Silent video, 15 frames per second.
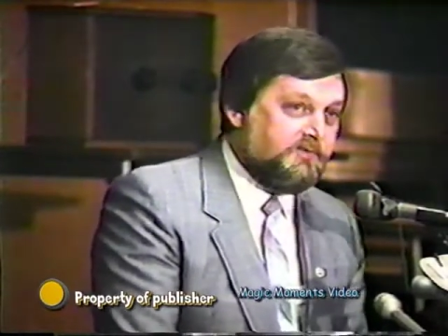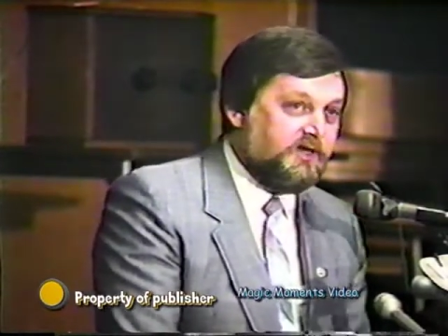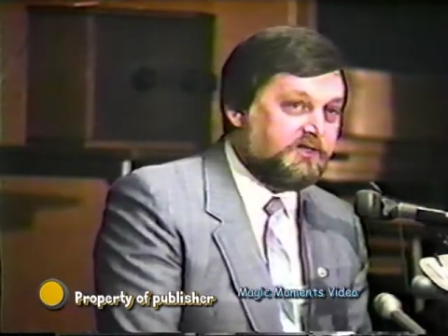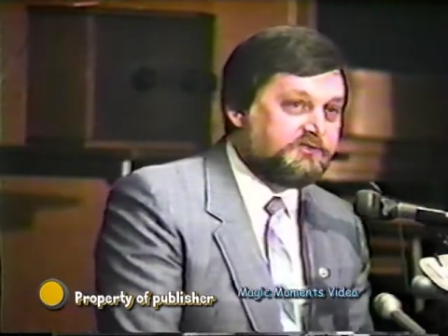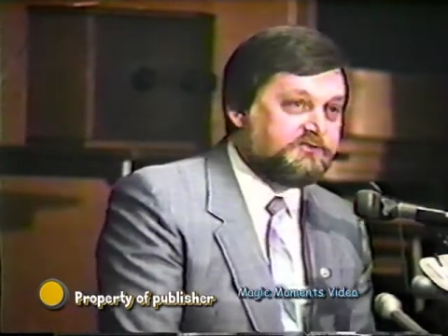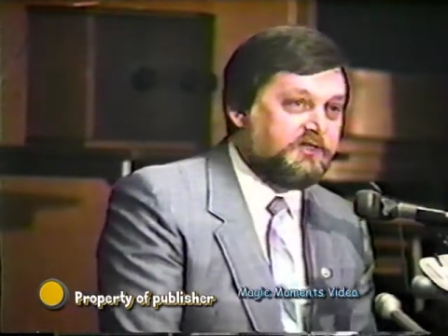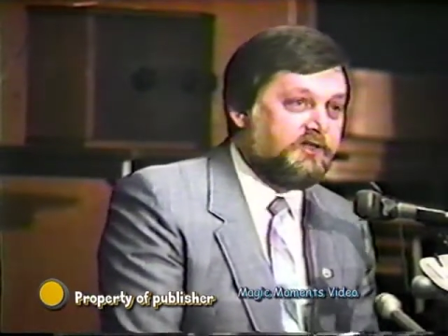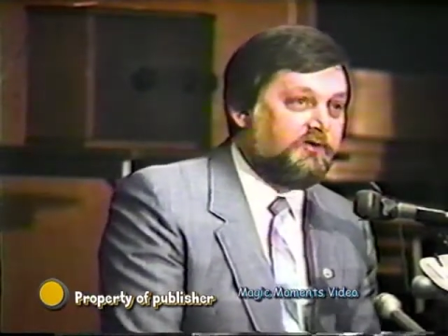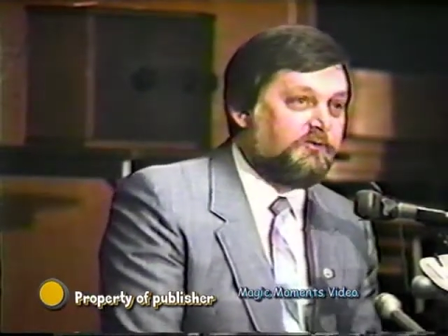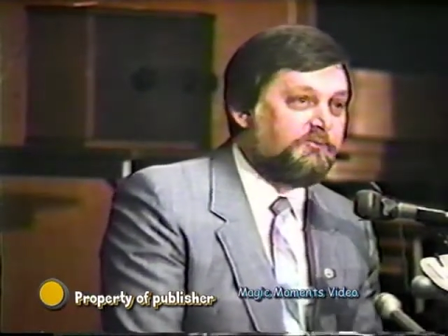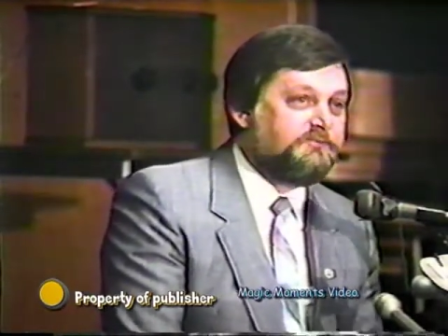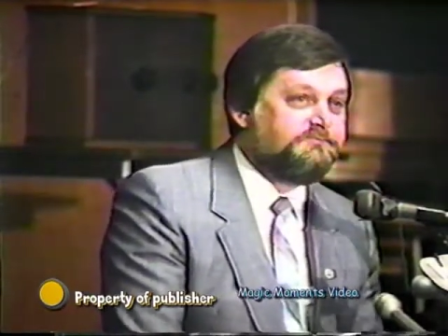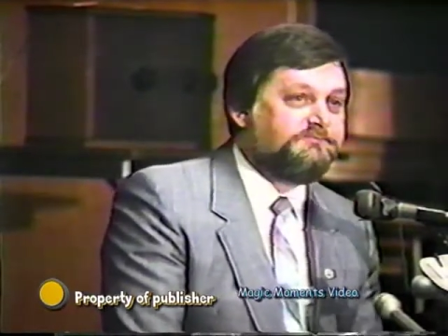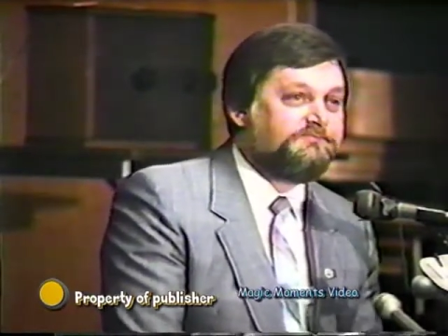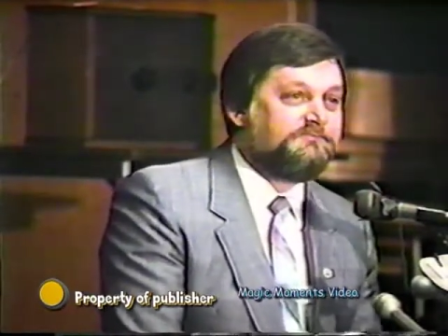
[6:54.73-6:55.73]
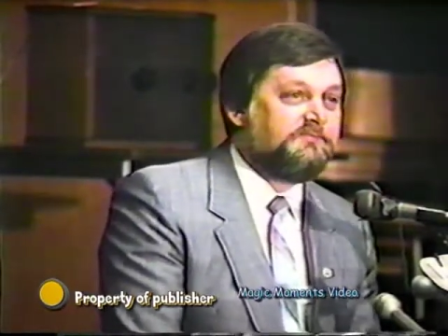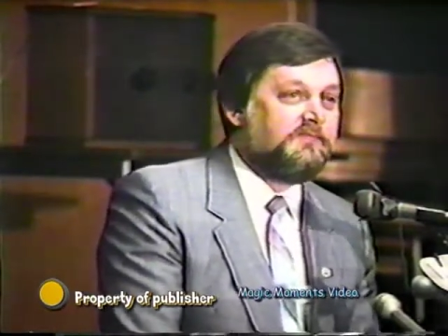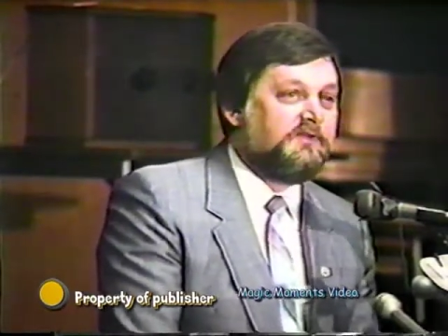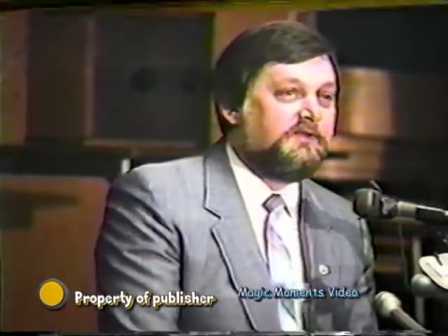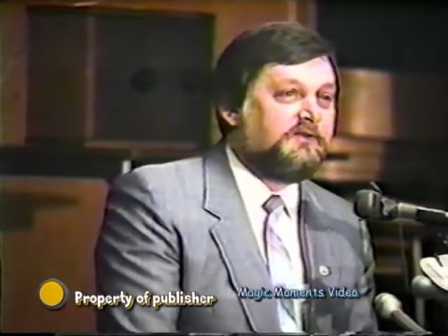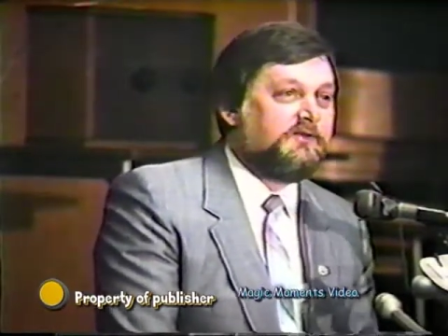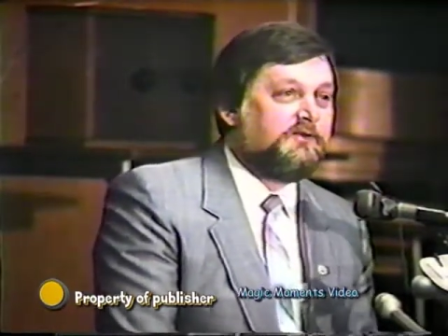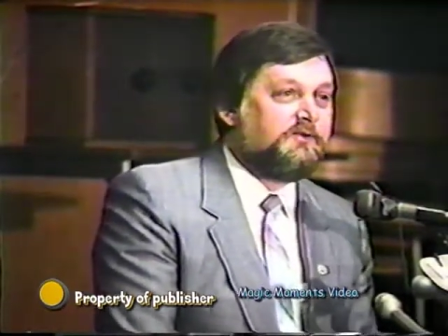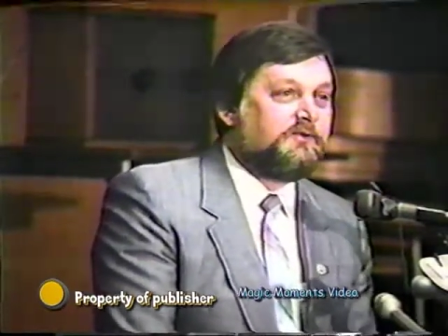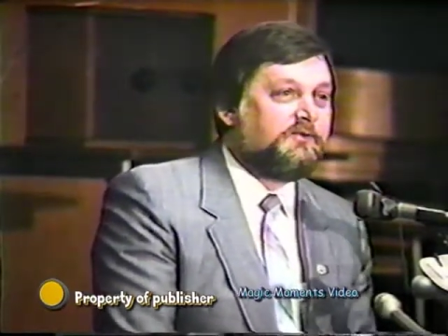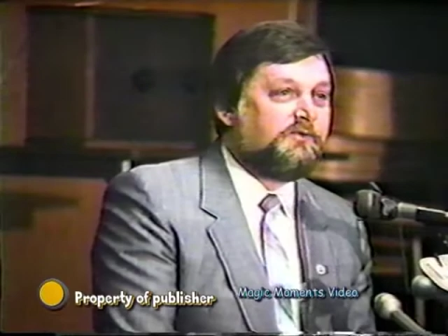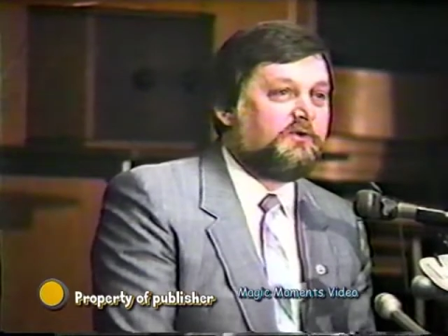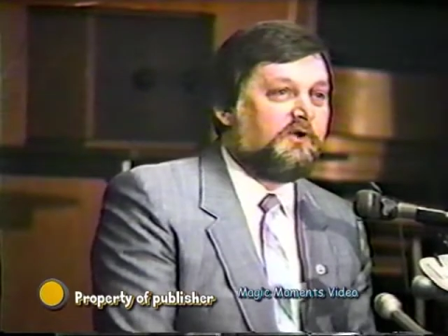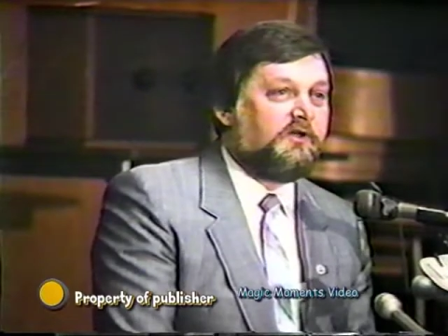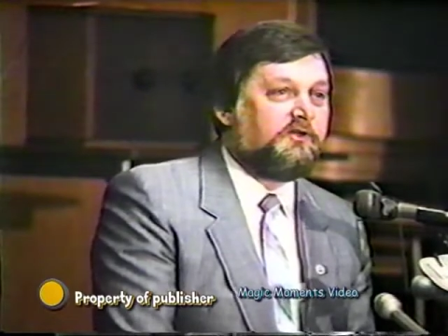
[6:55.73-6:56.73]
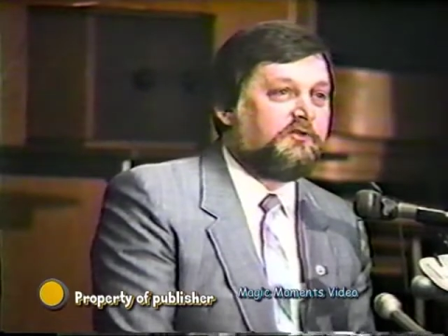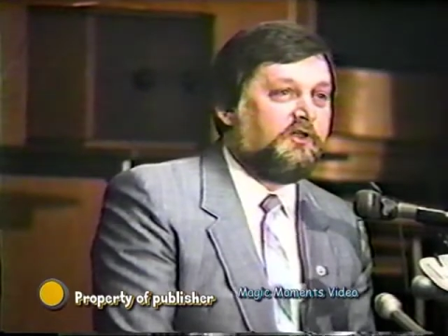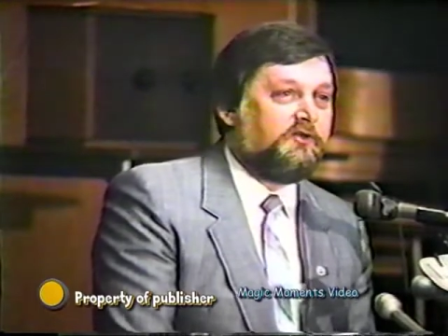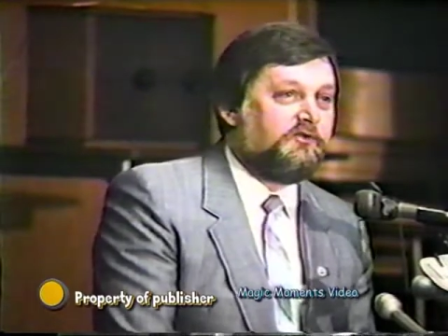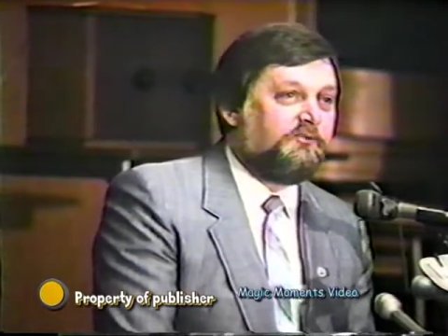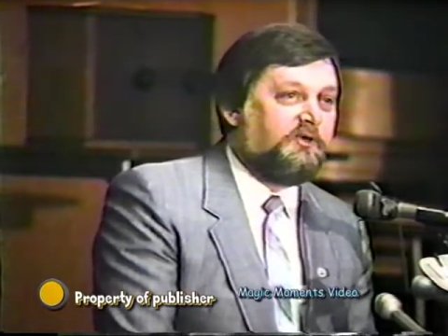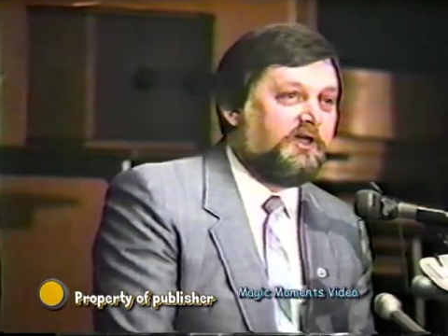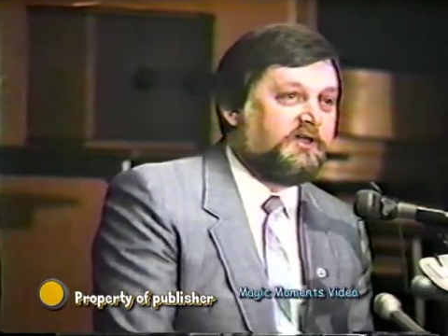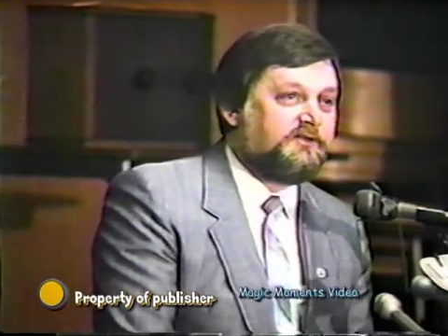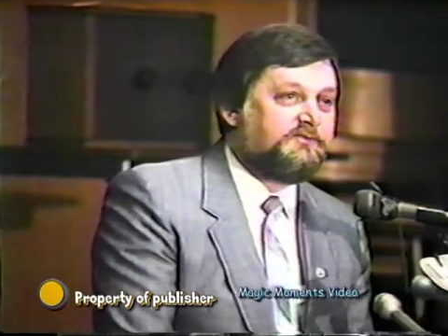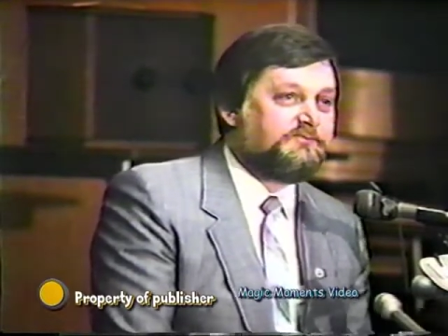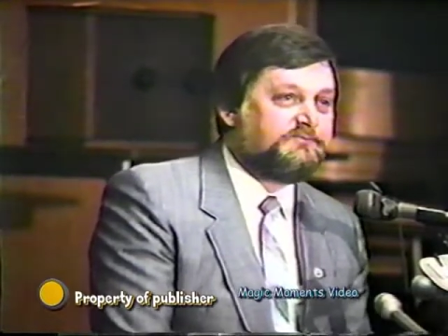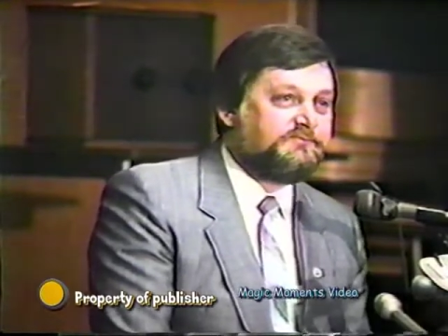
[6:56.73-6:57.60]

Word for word: Mac, stand up. Where are you? Down the back.